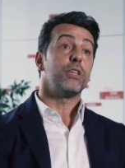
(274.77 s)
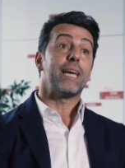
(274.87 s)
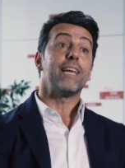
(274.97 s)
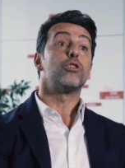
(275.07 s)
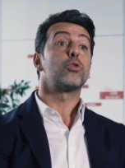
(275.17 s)

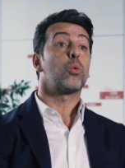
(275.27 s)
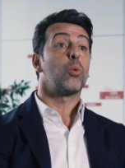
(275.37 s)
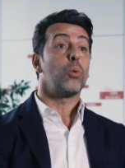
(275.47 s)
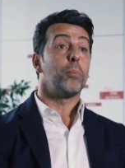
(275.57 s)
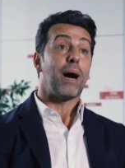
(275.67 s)
can
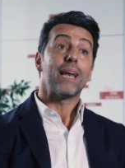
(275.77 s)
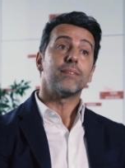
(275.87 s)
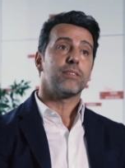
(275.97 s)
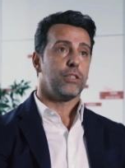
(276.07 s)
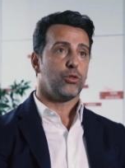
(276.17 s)

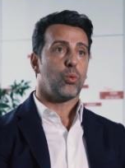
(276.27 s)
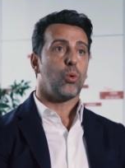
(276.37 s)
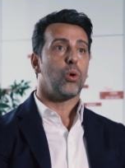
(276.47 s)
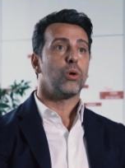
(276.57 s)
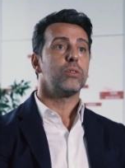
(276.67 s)
balance the
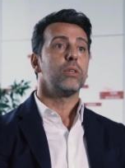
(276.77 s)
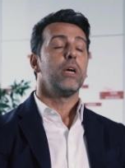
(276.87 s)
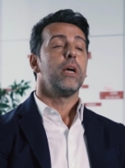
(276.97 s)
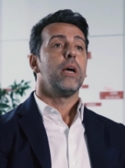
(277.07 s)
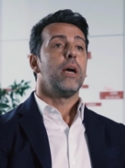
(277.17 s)
squad,
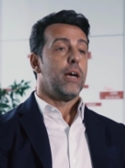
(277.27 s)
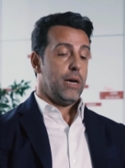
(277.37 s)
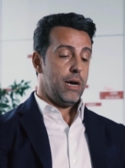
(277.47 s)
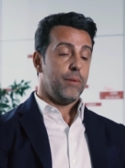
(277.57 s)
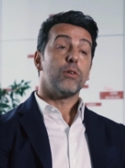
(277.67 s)

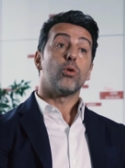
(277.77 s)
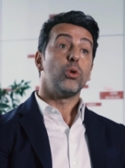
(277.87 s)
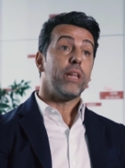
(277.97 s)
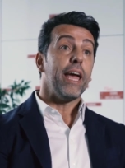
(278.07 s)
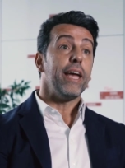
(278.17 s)
uh,
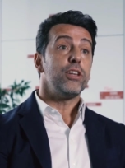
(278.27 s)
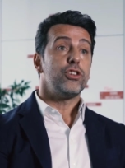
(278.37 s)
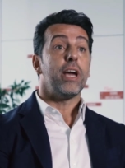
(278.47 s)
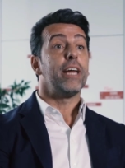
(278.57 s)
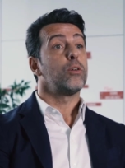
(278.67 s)
good
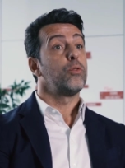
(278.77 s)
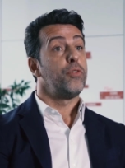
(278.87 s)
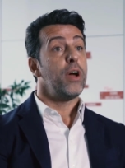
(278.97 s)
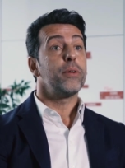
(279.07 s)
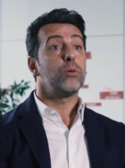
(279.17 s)
age and
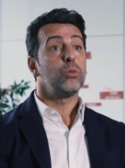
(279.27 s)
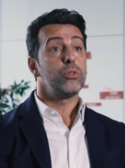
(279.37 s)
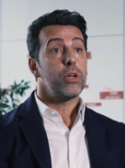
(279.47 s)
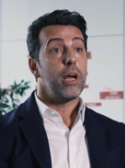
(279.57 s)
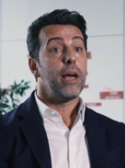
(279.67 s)
very
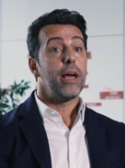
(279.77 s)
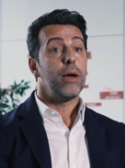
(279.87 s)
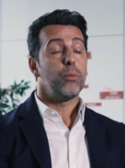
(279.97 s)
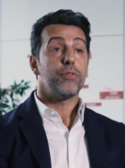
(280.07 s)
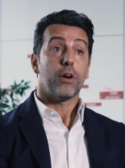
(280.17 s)
good,
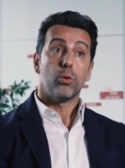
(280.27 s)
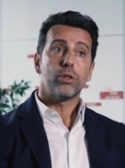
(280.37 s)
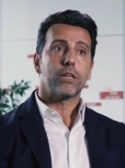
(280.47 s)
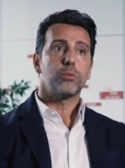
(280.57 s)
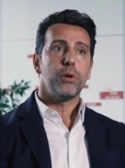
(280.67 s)
uh, with a
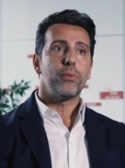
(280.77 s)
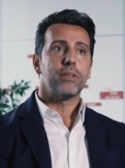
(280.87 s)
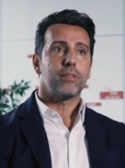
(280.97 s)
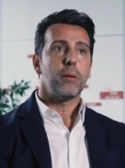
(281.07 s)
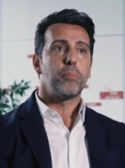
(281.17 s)
good
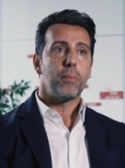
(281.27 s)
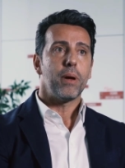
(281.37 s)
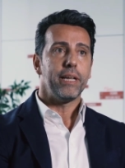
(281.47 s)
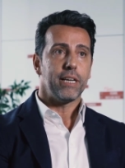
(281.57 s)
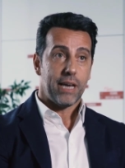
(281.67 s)
experience in the
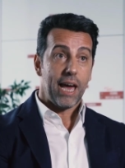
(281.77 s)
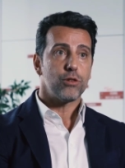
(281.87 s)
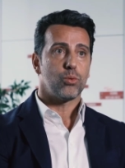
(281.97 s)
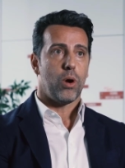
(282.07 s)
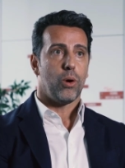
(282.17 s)
Premier League
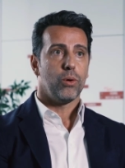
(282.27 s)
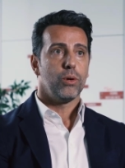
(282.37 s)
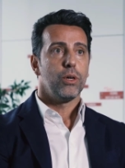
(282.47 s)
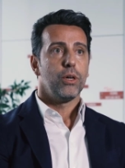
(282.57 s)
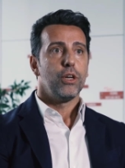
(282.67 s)
as well.
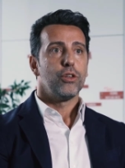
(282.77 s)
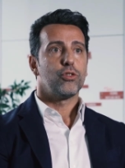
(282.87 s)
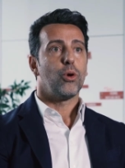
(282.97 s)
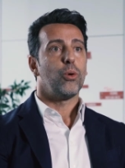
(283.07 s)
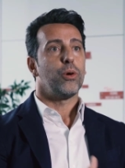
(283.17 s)

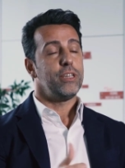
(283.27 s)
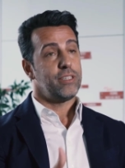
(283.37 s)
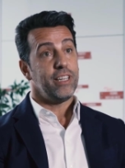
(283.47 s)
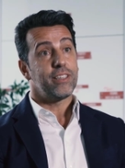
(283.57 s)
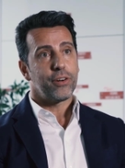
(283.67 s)
So he's
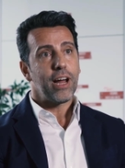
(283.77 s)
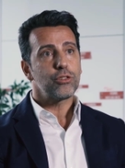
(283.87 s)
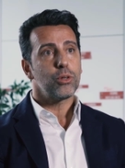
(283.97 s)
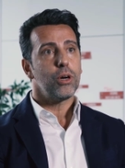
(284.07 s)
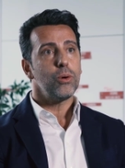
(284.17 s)
an
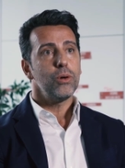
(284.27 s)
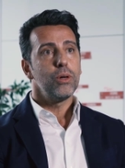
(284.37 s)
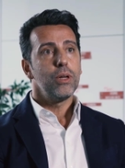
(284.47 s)
international,